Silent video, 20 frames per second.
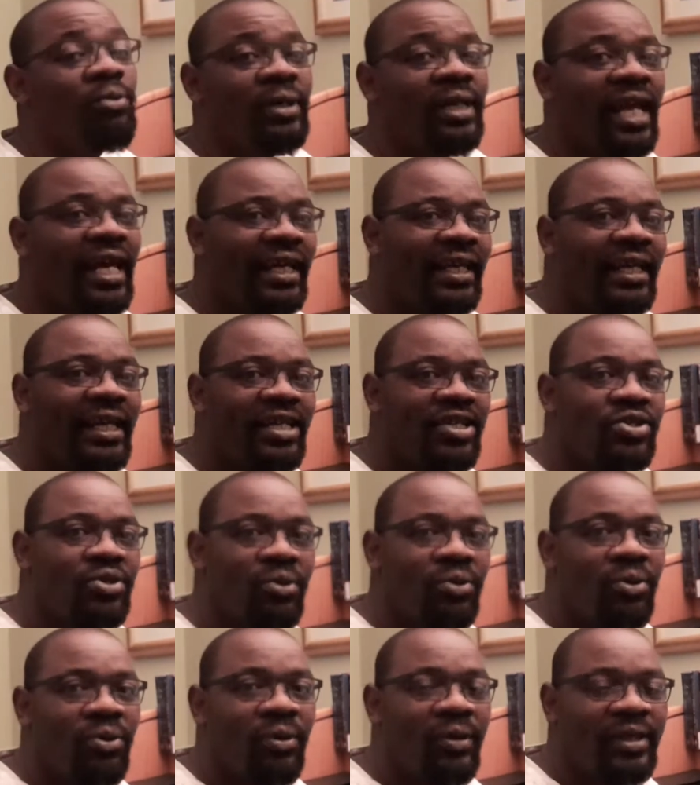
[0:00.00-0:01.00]
will i get
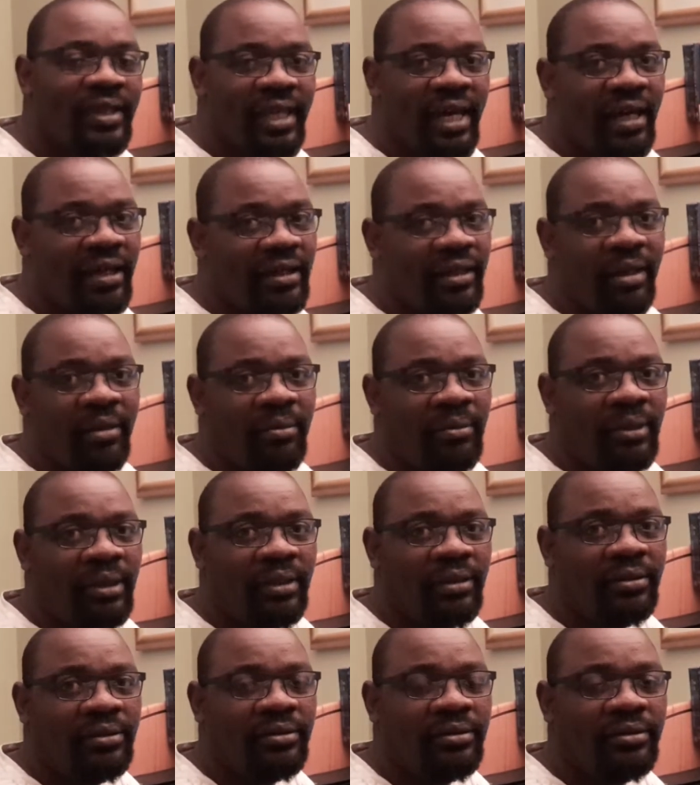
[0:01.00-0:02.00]
to that number
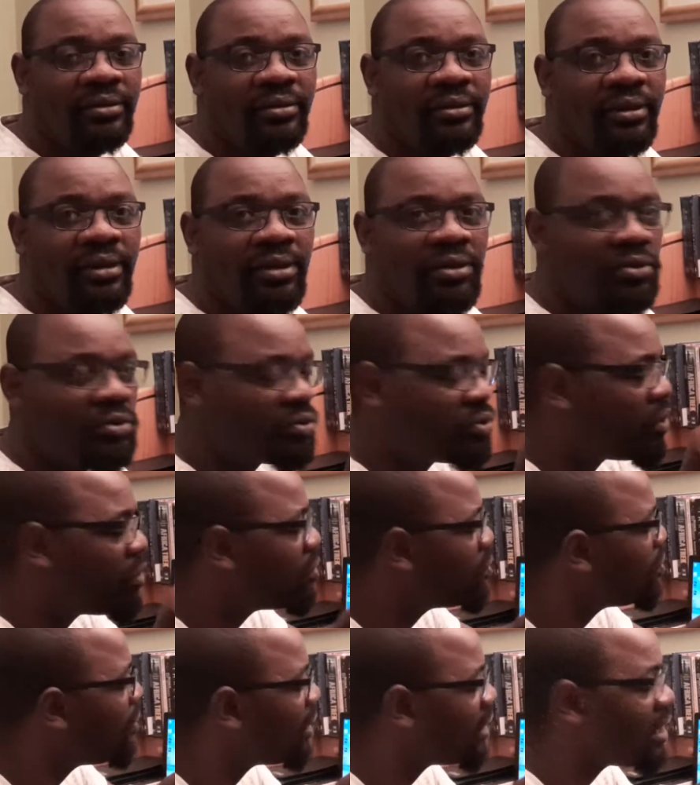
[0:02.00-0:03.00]

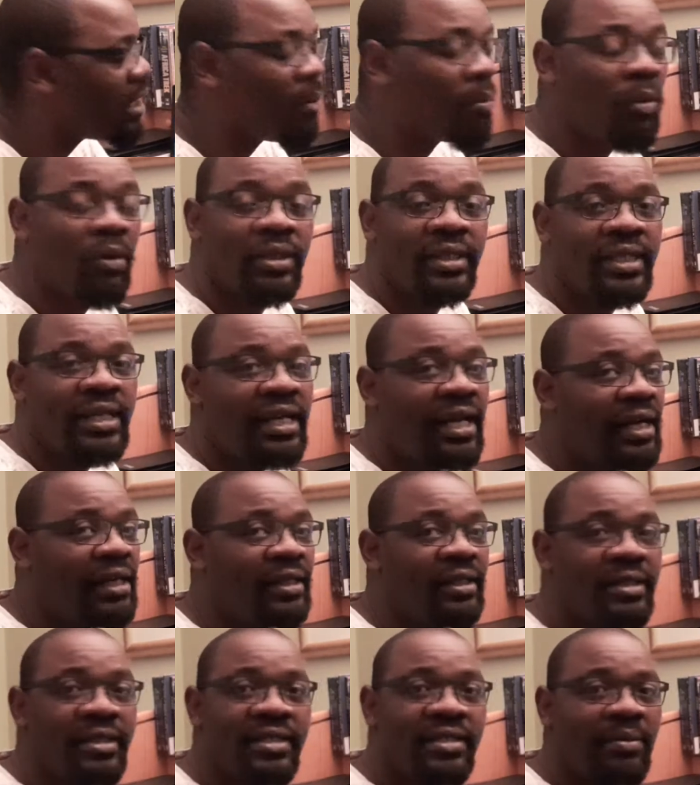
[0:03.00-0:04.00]
don't worry about
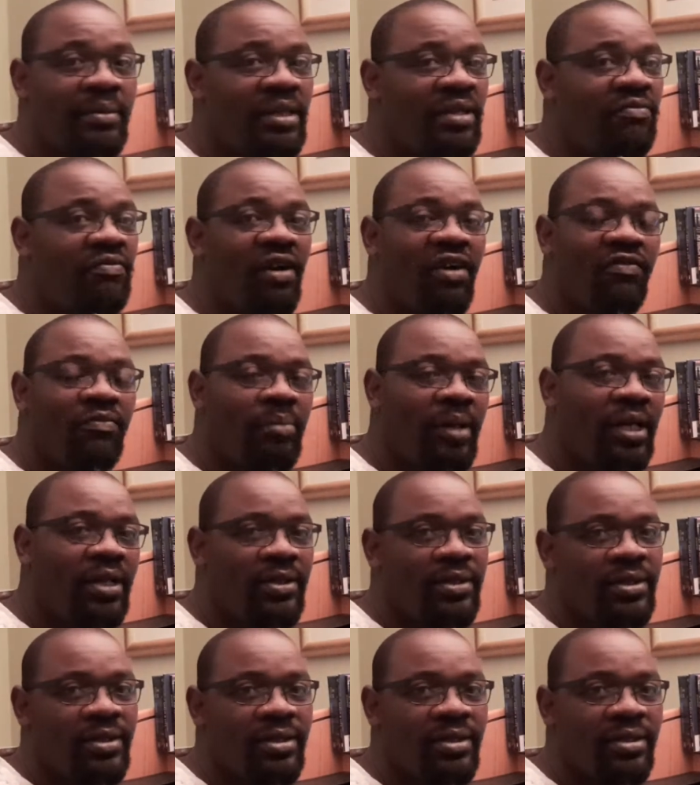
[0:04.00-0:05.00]
375
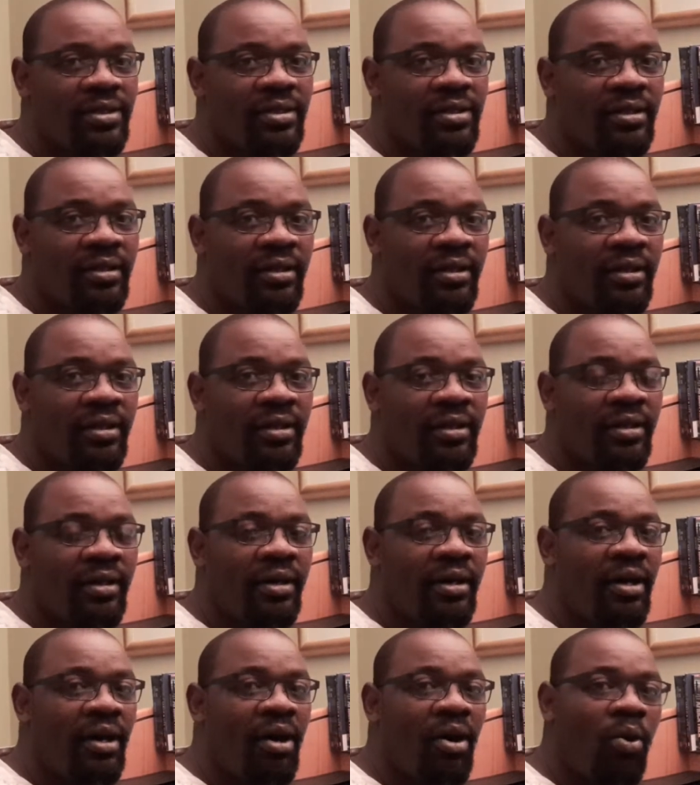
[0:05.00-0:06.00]
pages
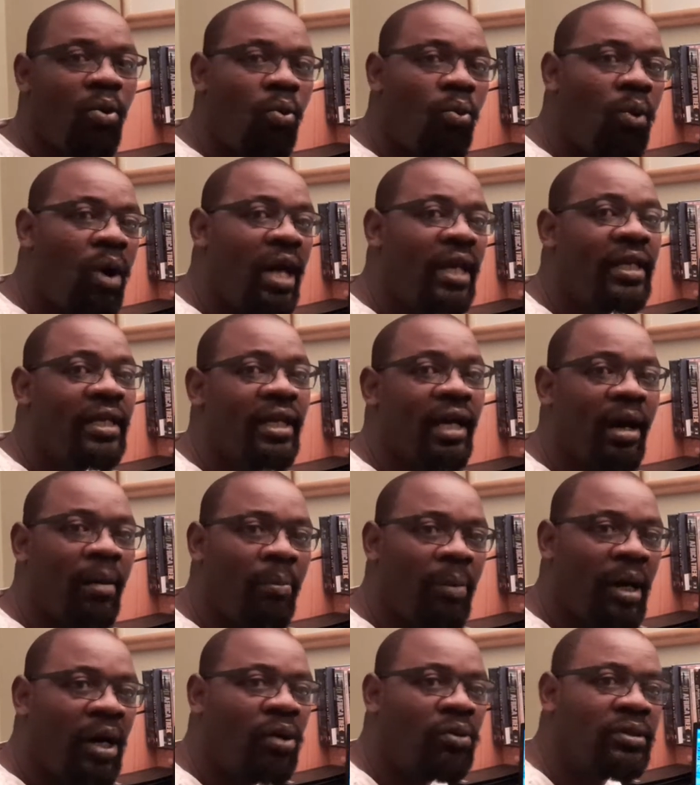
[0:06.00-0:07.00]
worry
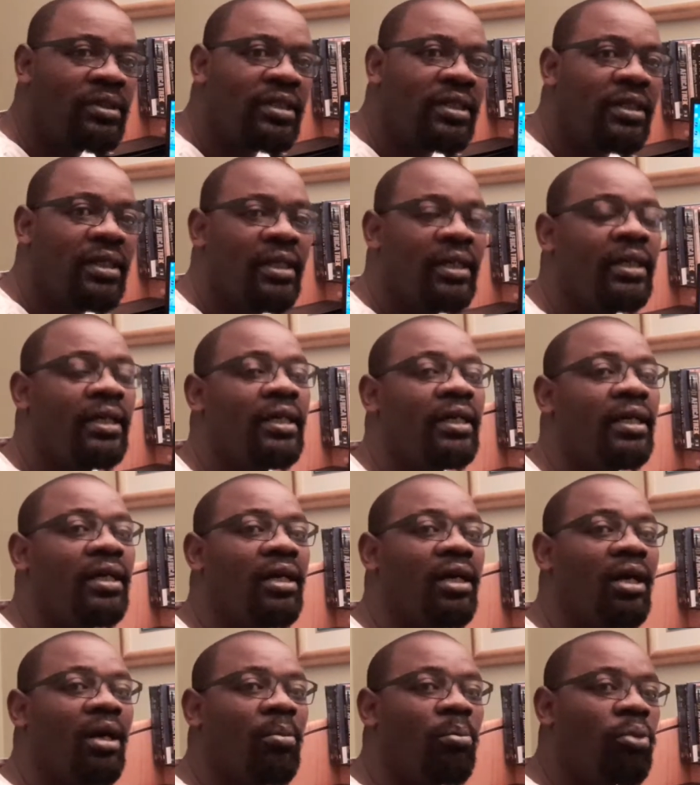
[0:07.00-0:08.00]
about
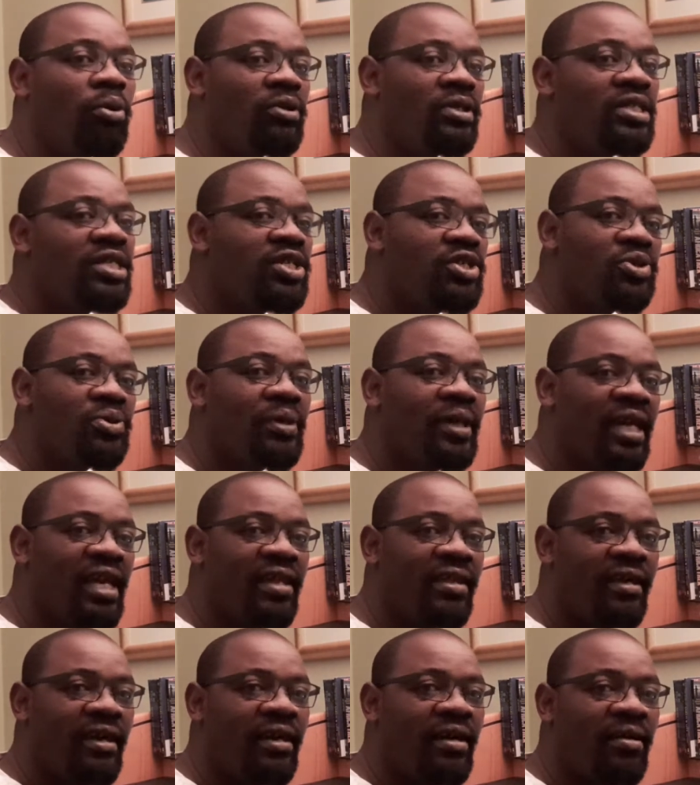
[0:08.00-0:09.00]
putting
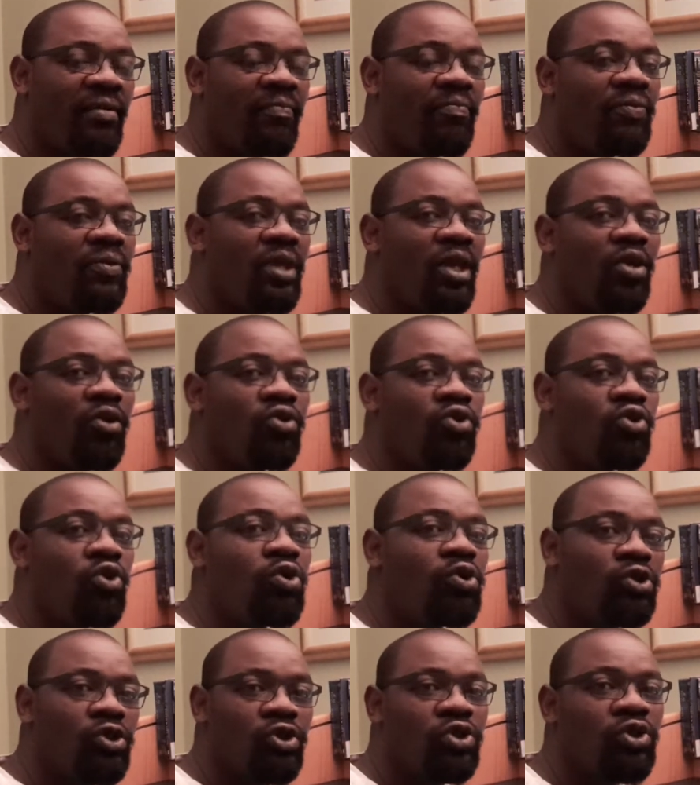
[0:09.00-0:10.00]
together
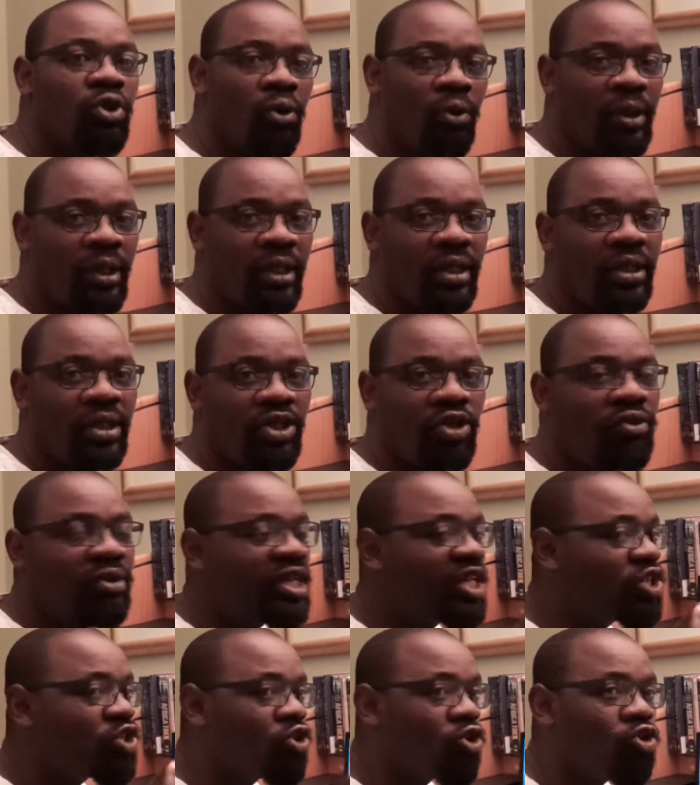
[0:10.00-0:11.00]
your story you
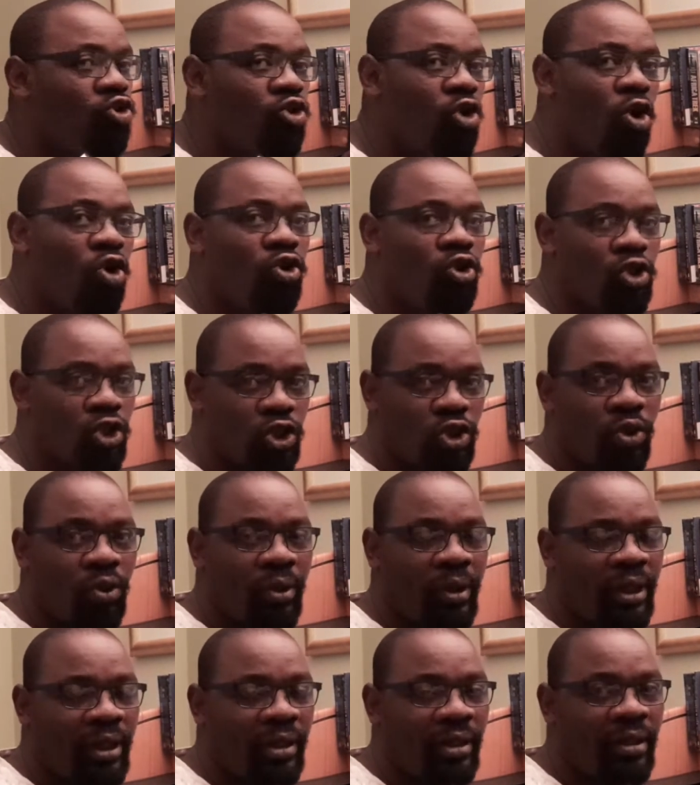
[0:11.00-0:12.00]
need to know your
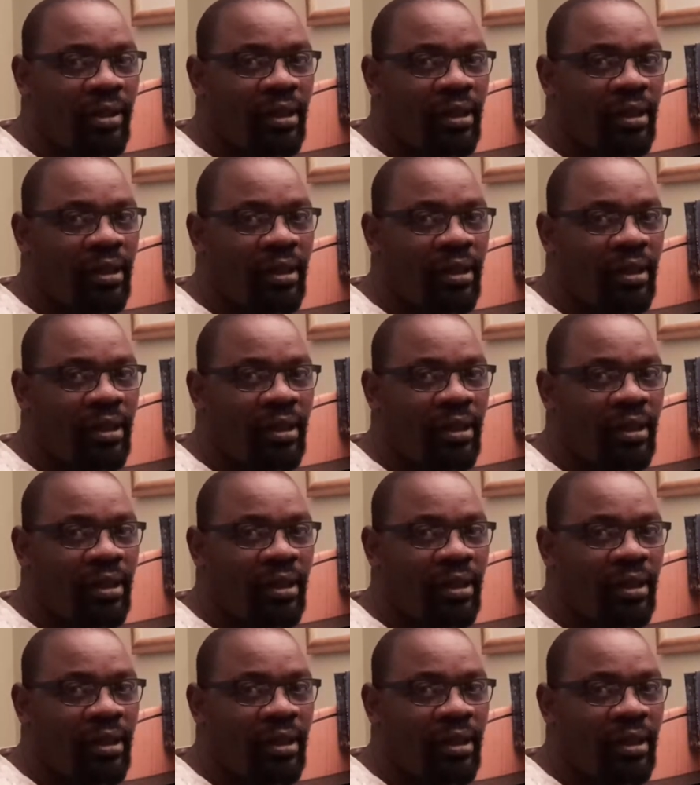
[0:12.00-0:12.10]
story